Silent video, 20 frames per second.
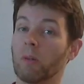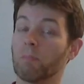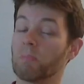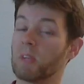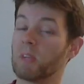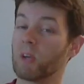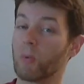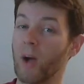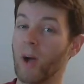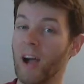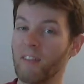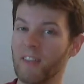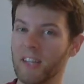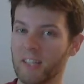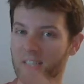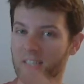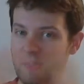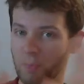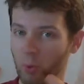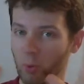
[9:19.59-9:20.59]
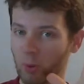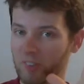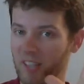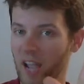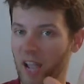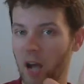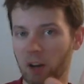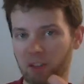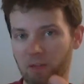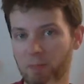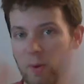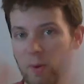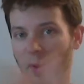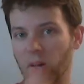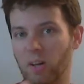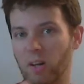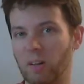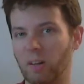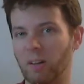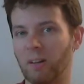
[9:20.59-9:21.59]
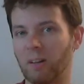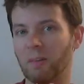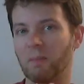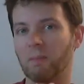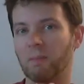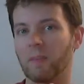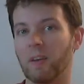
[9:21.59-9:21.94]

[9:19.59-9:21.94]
be arriving in the small town of Miracle,